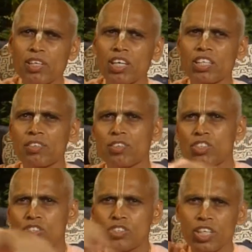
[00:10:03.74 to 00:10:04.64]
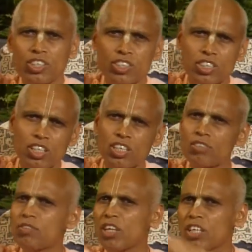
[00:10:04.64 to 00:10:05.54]
Gandhi was stressing on a
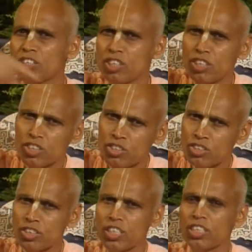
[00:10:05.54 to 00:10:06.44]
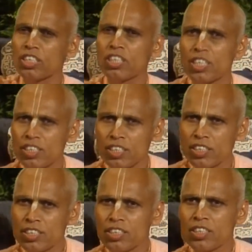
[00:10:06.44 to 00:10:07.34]
village industry and